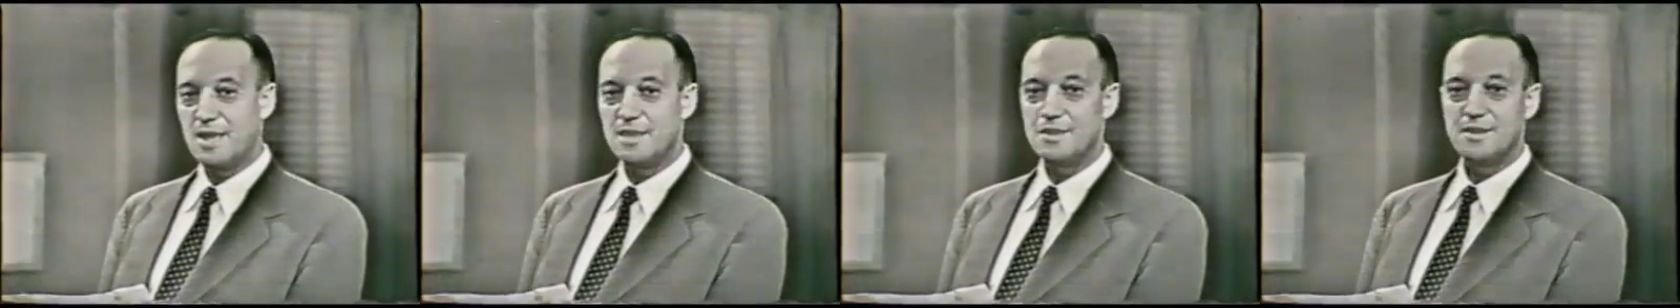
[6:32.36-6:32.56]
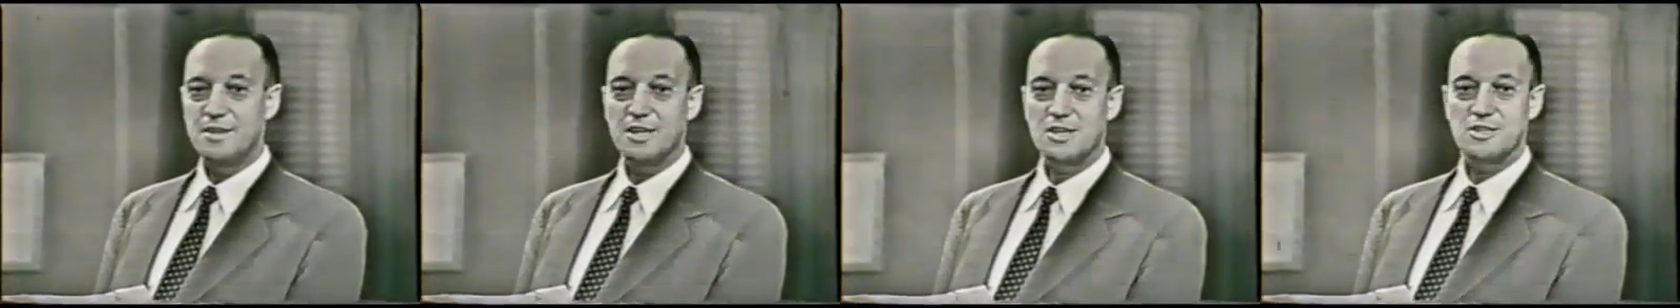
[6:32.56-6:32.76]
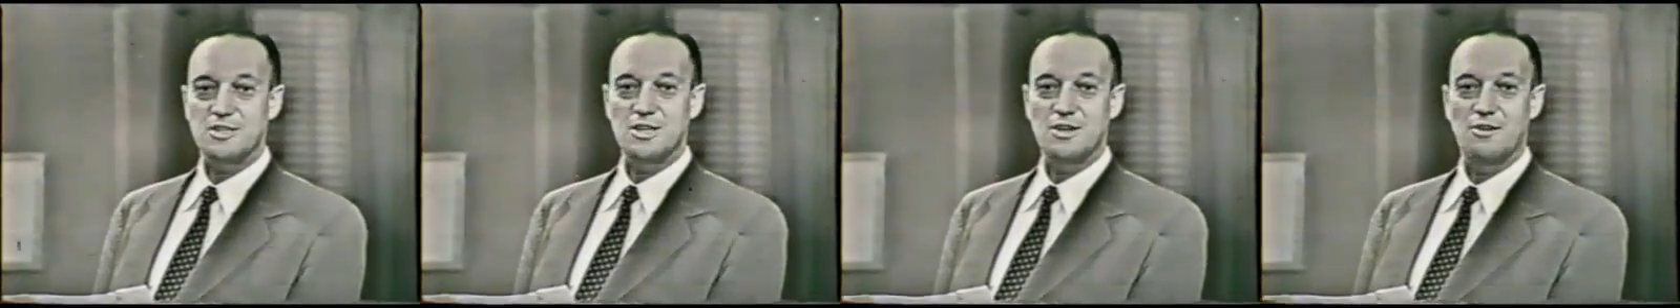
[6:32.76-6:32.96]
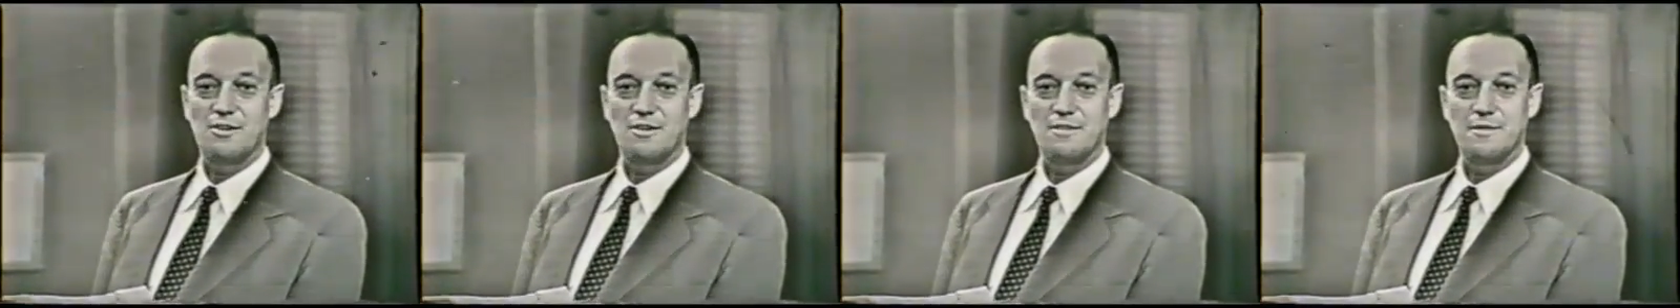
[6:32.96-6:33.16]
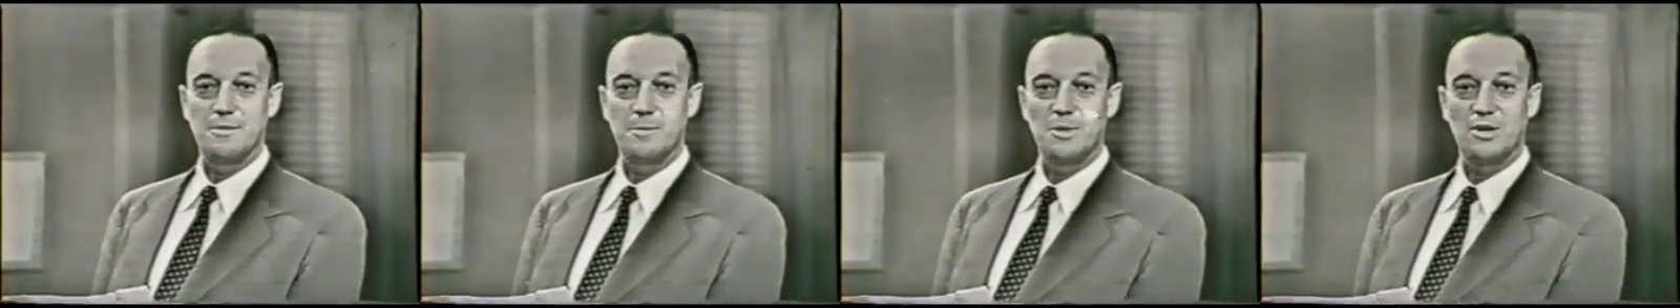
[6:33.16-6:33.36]
The Dictionary
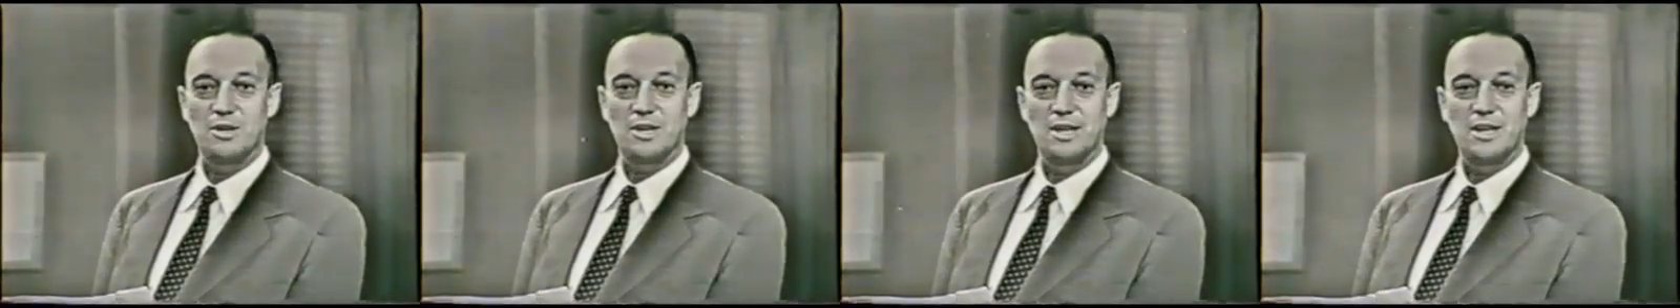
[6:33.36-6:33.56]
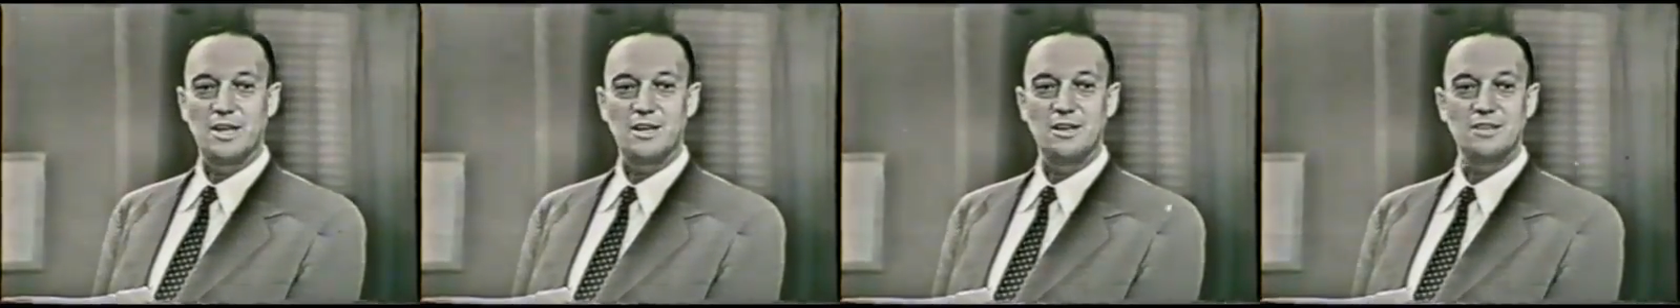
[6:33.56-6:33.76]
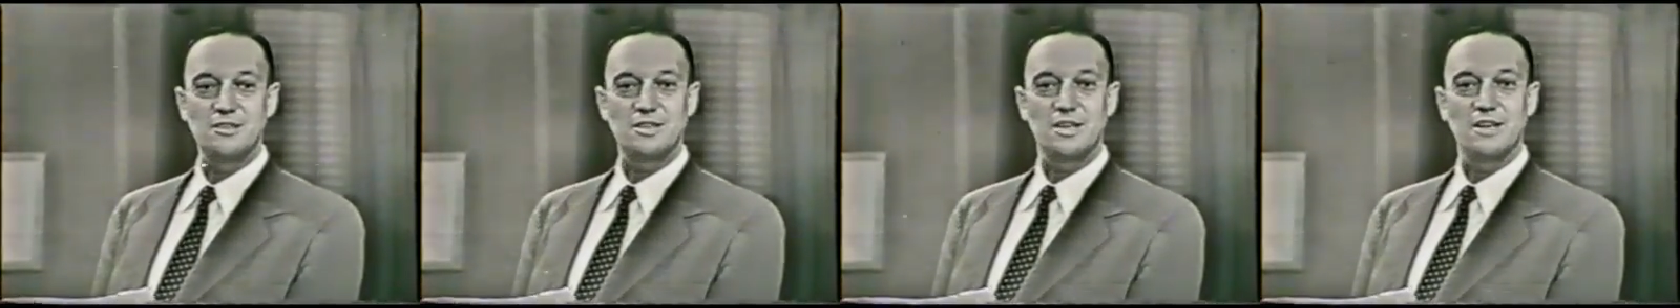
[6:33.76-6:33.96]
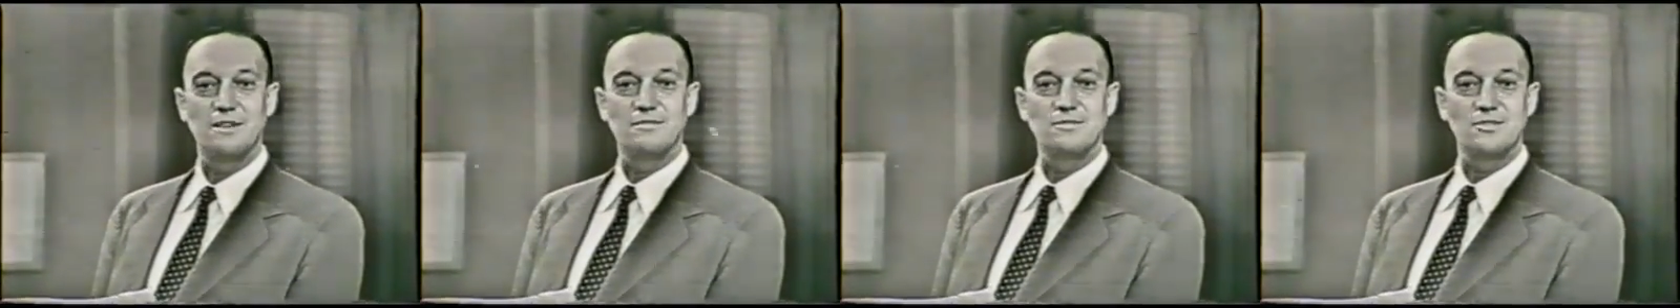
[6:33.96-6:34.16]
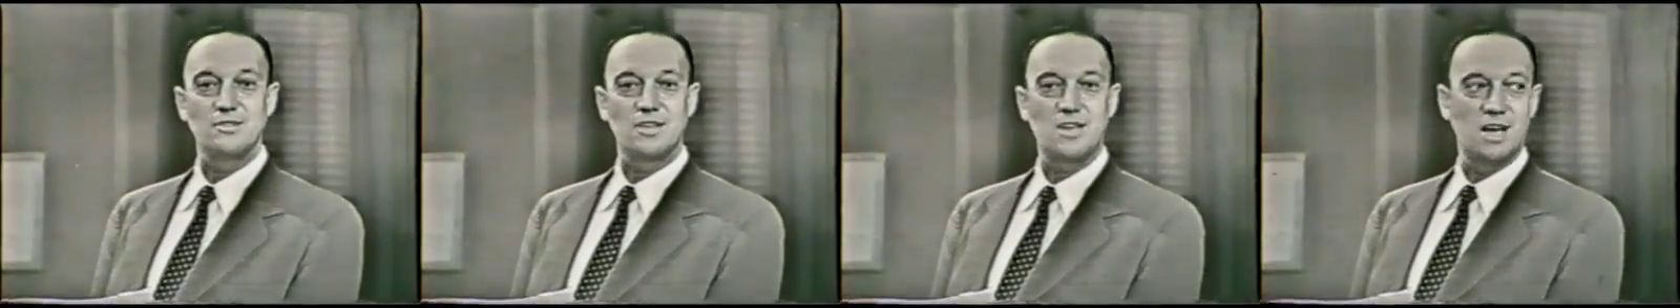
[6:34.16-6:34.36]
of American English
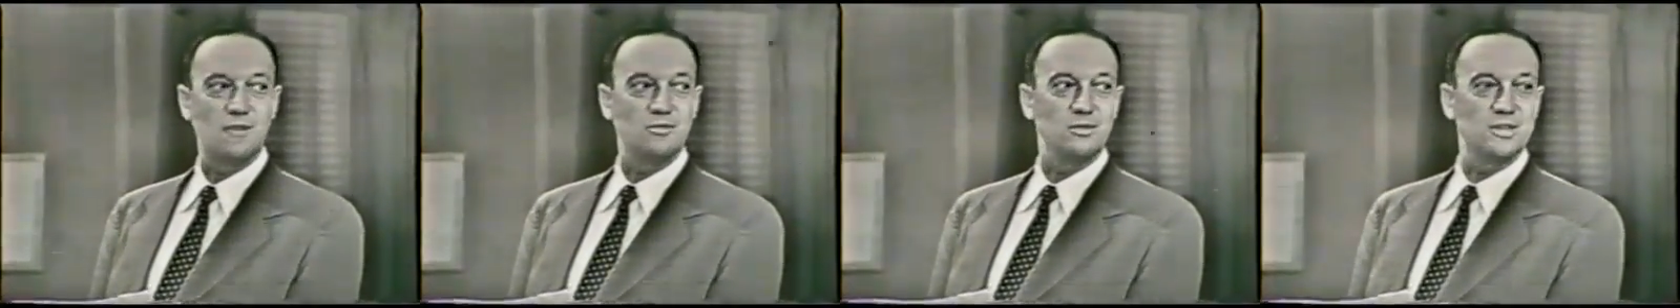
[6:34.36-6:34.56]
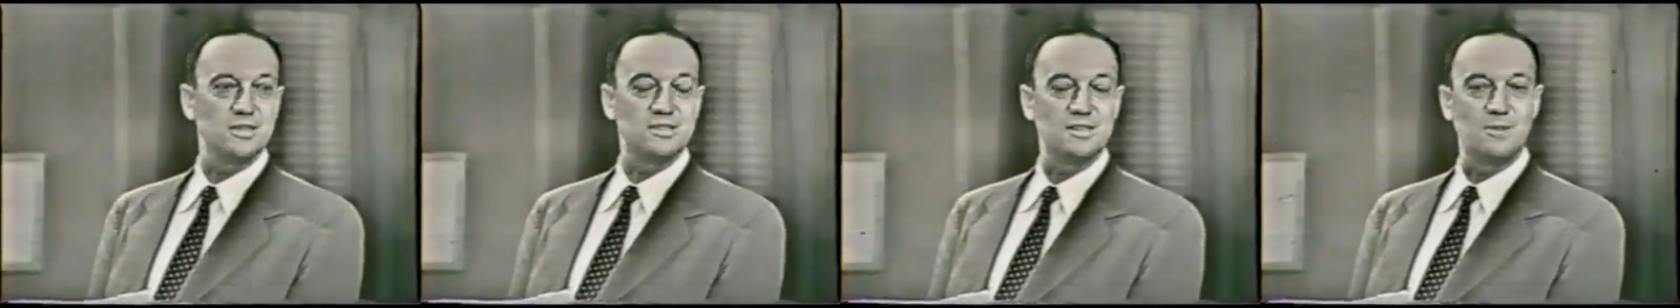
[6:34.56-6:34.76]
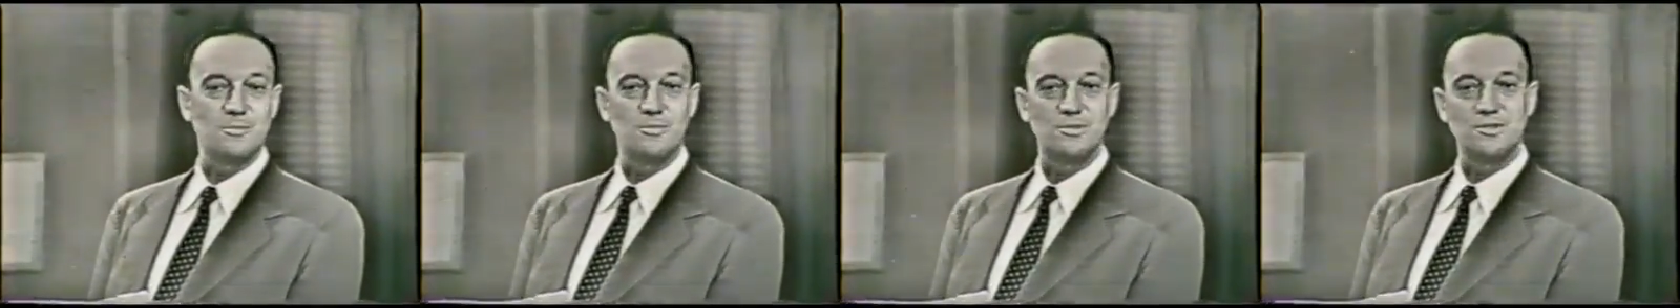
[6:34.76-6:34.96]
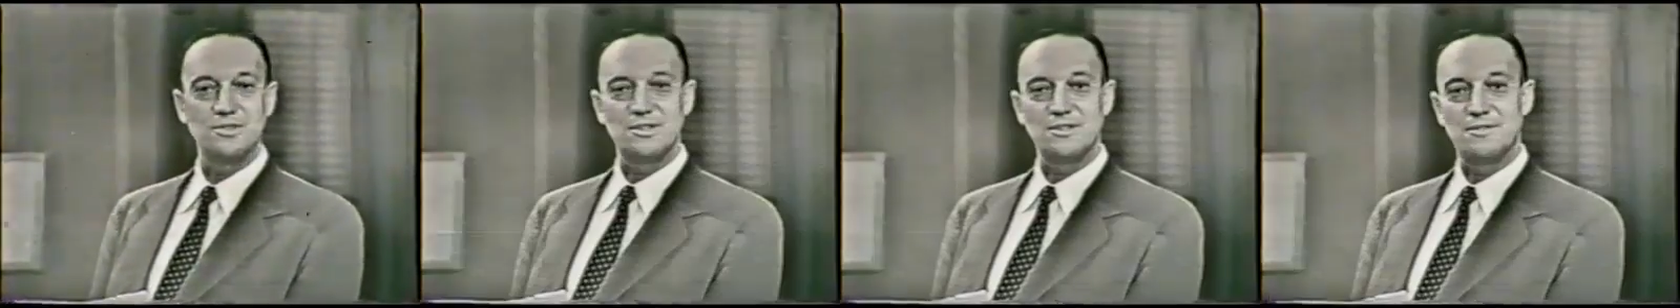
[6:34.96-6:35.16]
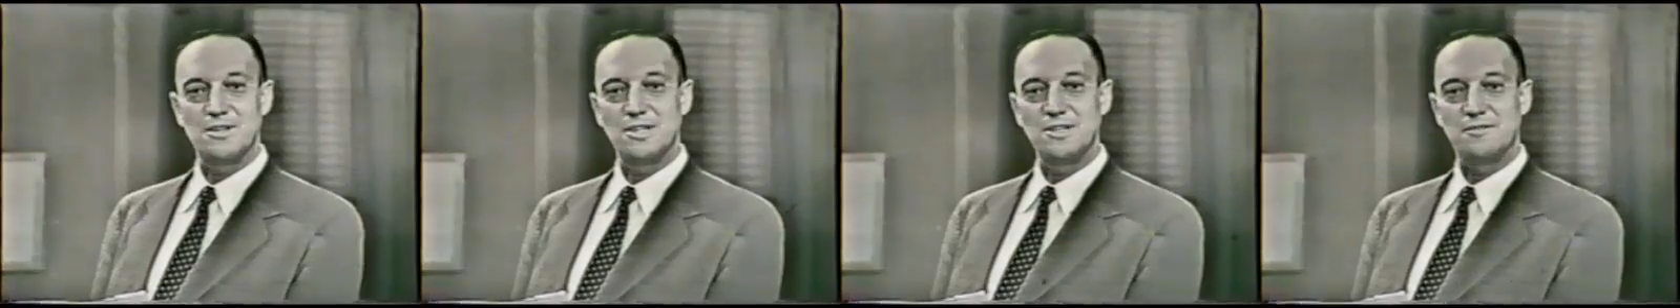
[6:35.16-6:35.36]
gives countless numbers
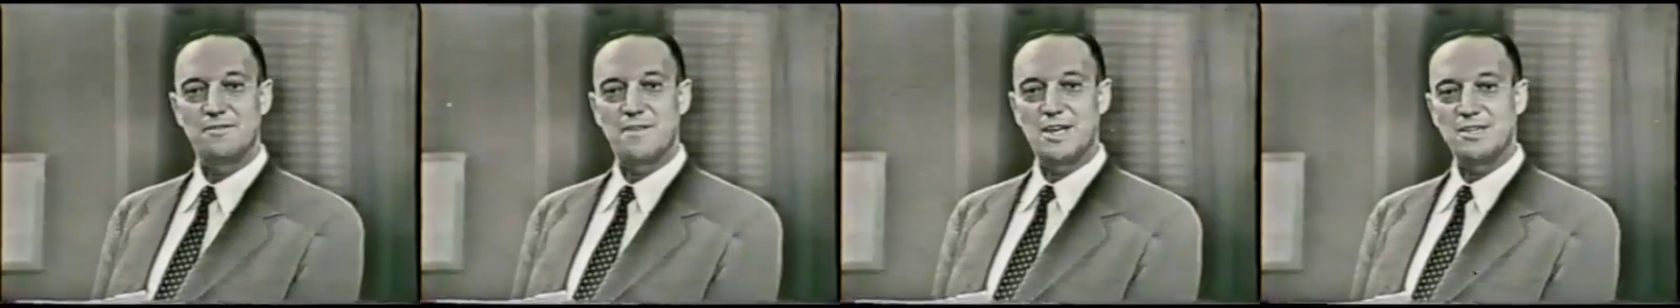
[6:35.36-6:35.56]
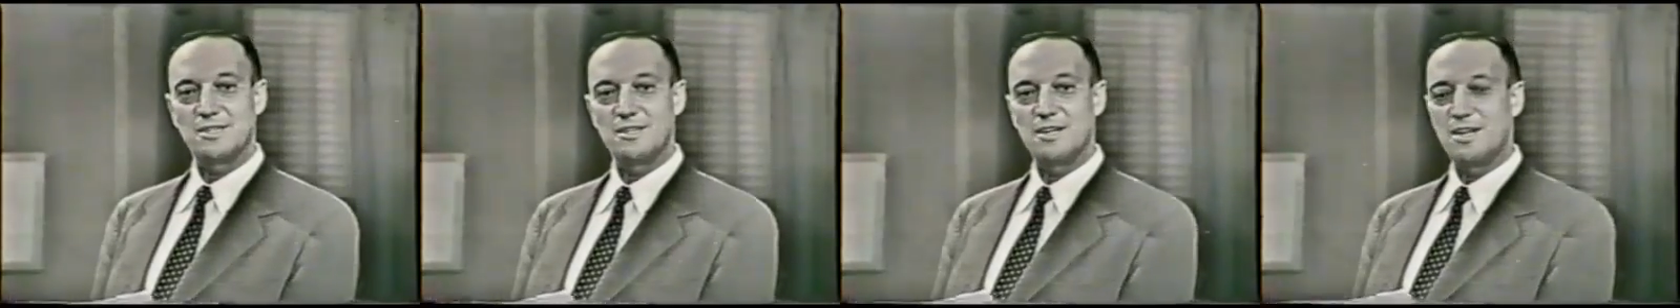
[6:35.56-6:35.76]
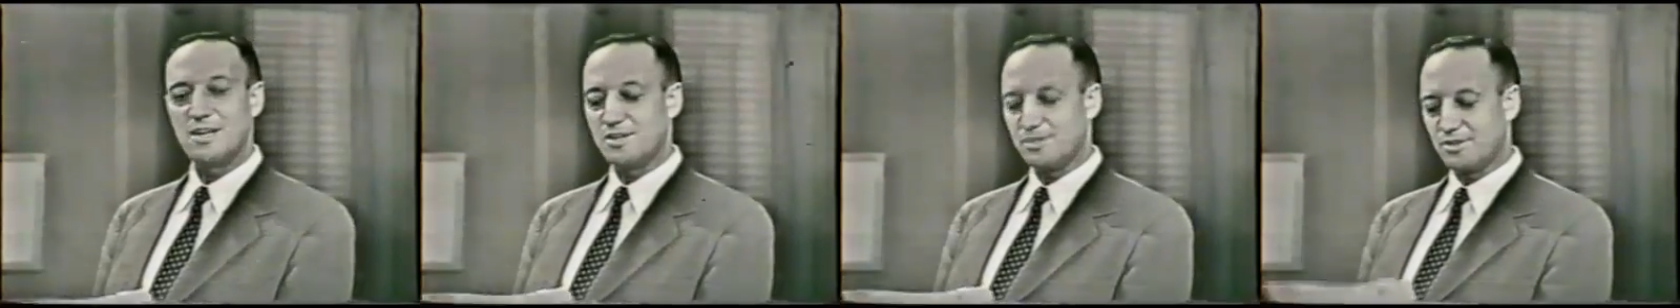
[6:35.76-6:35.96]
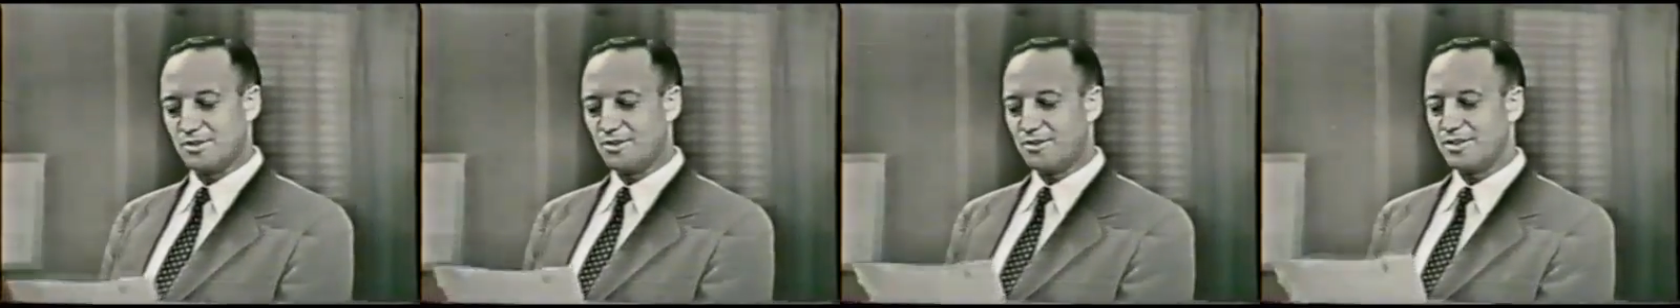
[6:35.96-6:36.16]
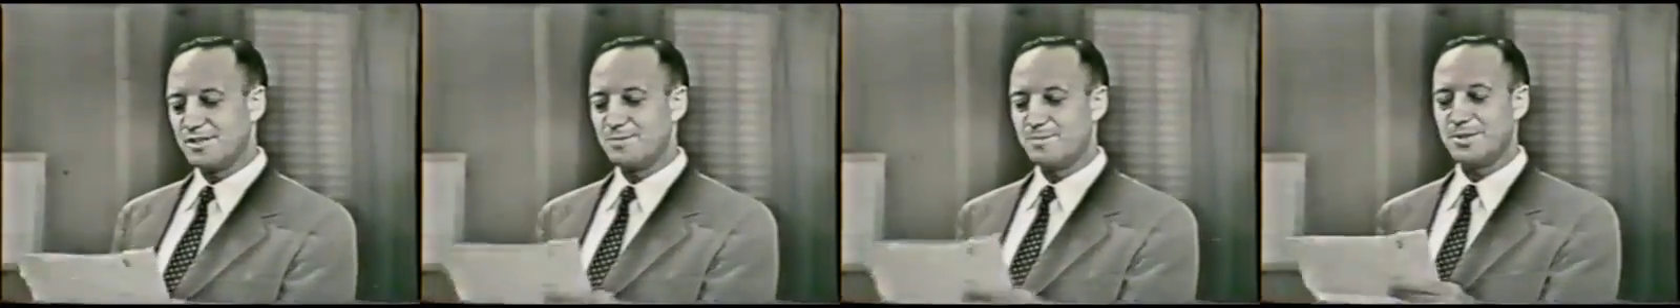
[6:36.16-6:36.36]
of these fascinating stories,